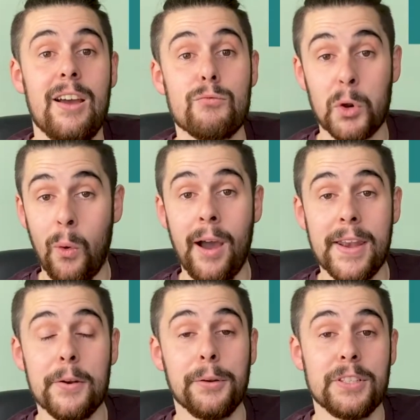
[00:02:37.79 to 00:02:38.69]

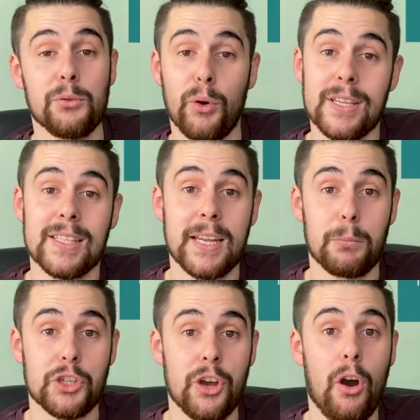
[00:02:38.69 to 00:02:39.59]
required in order to raise the
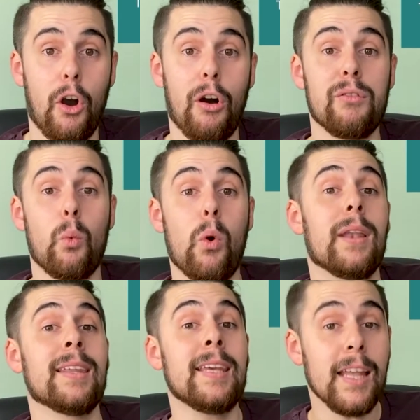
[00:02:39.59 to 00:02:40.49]
temperature of
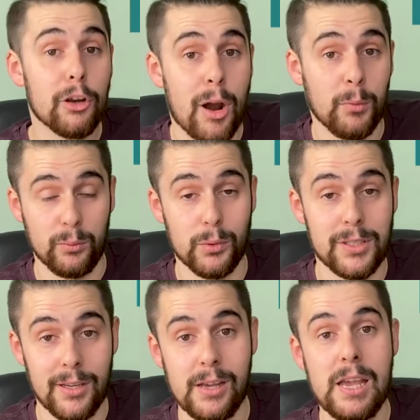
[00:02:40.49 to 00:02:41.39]
1 kilogram of
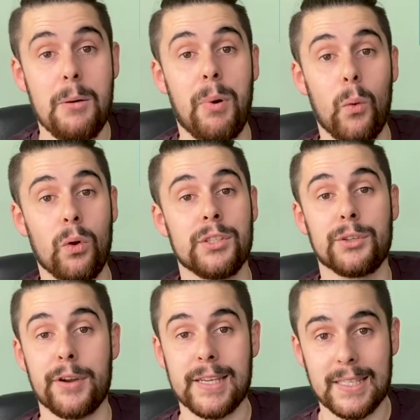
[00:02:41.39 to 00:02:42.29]
water by 1
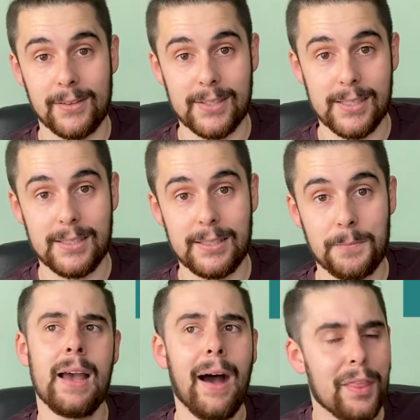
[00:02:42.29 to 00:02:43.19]
degree Celsius.
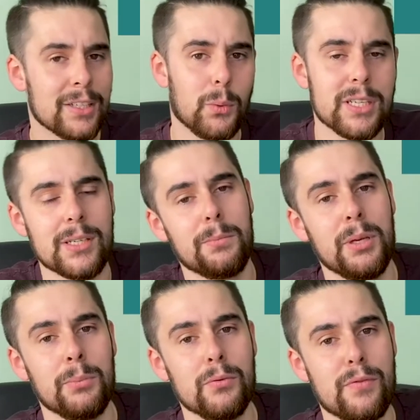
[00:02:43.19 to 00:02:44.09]
And that's why some
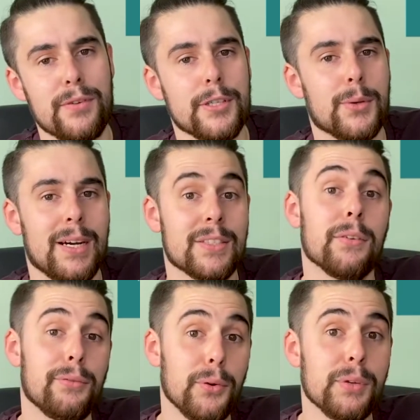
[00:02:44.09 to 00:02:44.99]
people refer to it as the
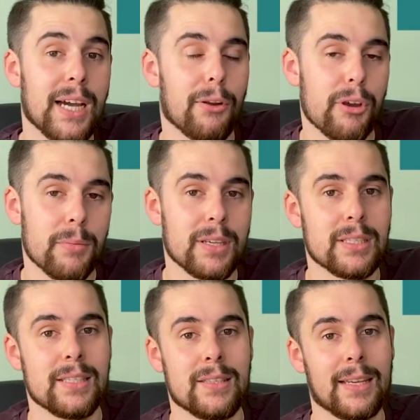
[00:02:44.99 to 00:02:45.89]
food calorie, because
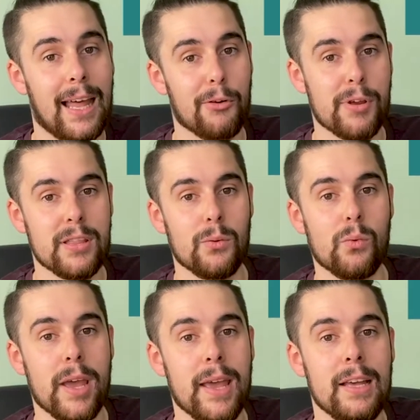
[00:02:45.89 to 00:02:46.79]
it's the calorie that
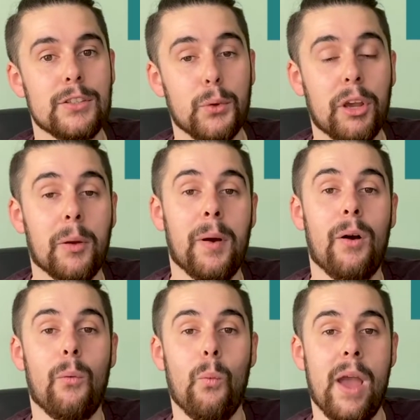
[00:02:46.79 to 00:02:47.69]
we're talking
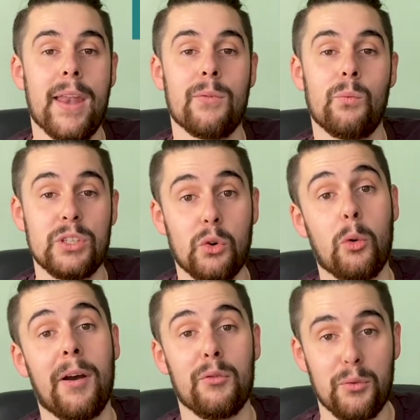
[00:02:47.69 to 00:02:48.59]
about when we talk
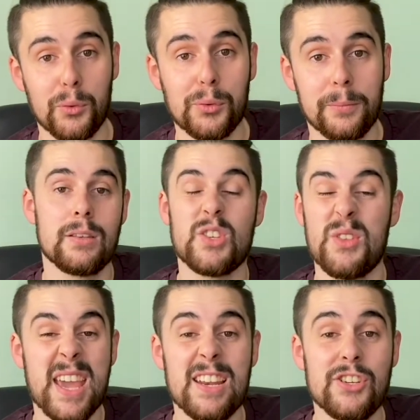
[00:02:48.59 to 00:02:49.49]
about food. So
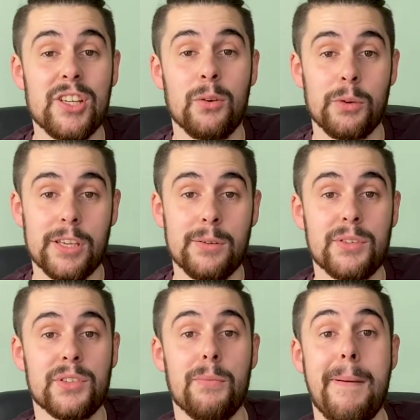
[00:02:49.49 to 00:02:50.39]
the energy that we use
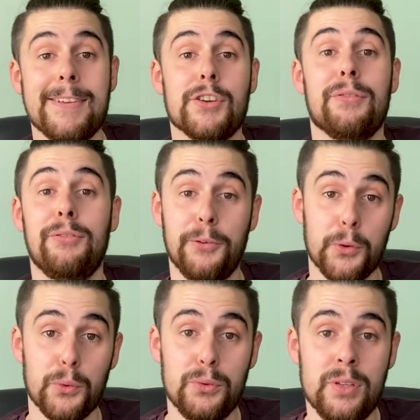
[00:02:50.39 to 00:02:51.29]
to measure
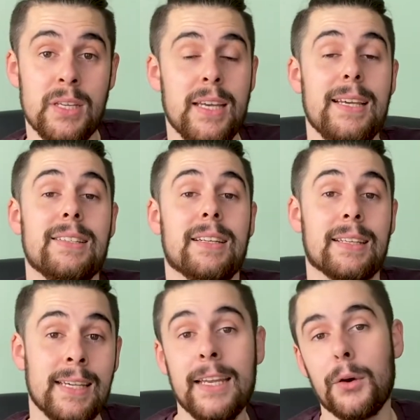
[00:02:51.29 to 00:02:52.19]
food is in
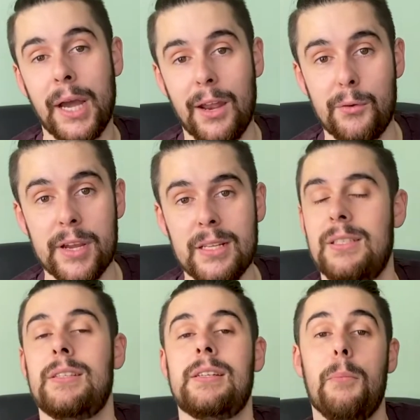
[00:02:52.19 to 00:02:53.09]

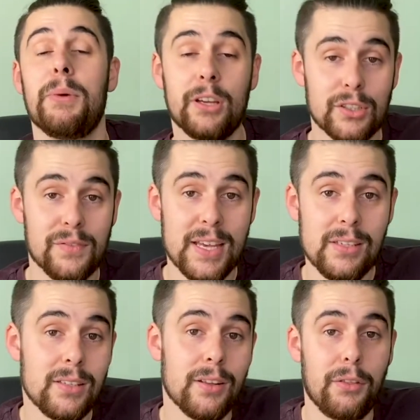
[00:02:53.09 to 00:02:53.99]
kilocalories. Because of
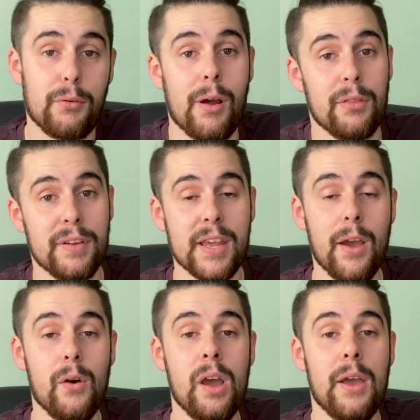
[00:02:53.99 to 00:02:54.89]
this, throughout the
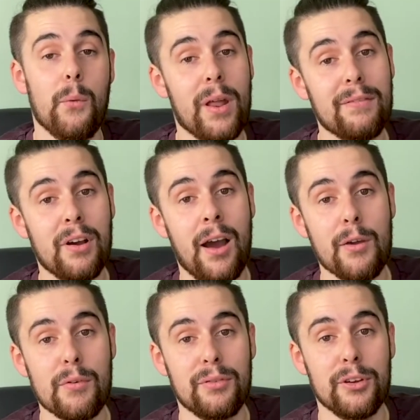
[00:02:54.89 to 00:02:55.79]
video, whenever I
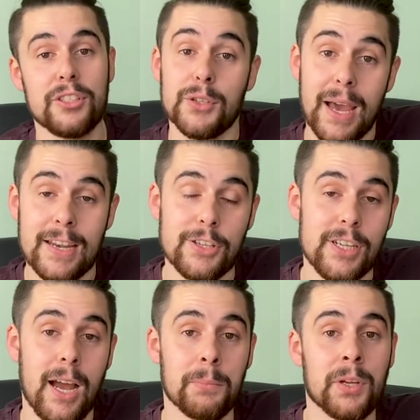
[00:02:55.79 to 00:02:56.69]
refer to
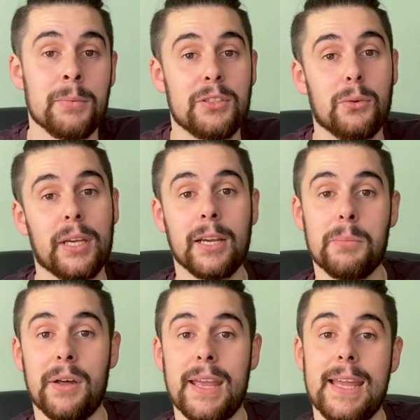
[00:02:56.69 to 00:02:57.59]
energy, I'm going to be talking
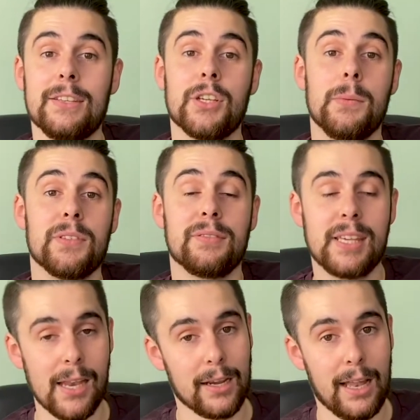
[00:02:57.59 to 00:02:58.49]
about it in terms of
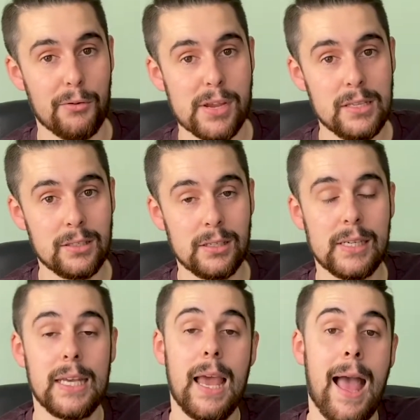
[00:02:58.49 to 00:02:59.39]
kilocalories.
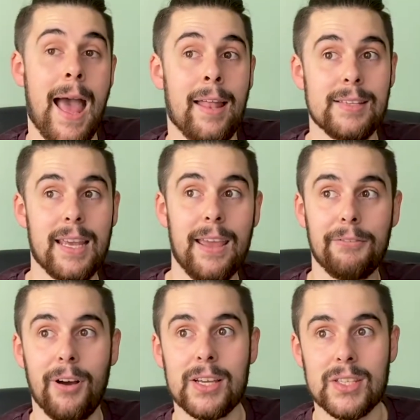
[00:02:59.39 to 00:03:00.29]
And
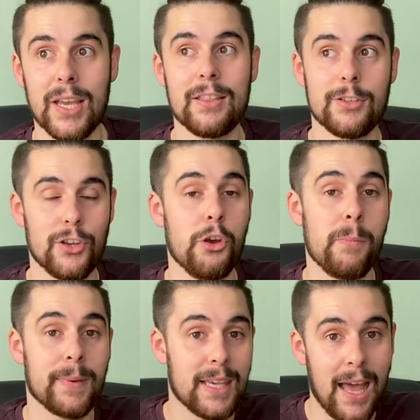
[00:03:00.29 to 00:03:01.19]
if I say the
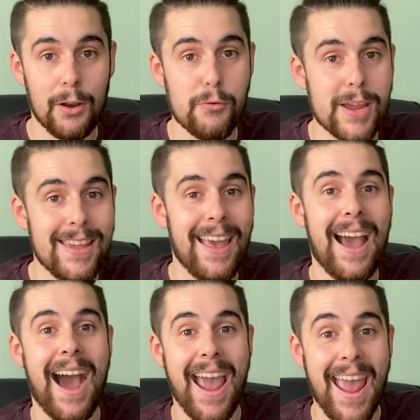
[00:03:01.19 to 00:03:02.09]
term calorie, I